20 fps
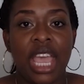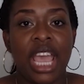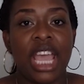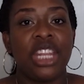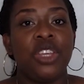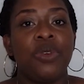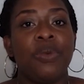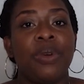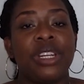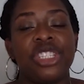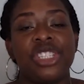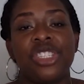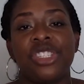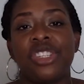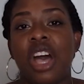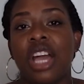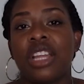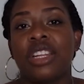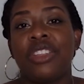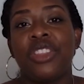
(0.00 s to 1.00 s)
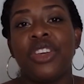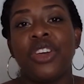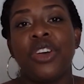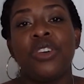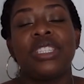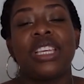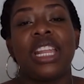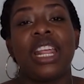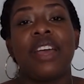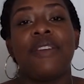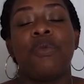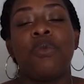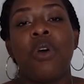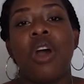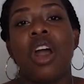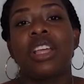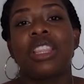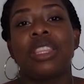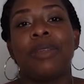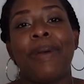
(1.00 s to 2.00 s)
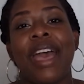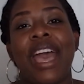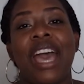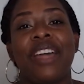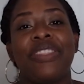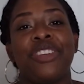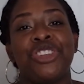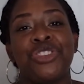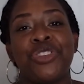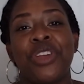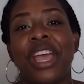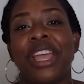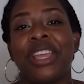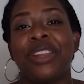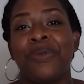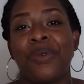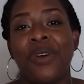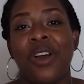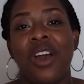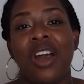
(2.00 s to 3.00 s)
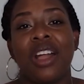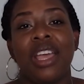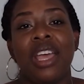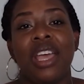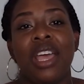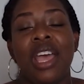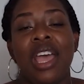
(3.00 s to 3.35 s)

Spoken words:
And you want to just talk to those that have walked the path you're trying to walk.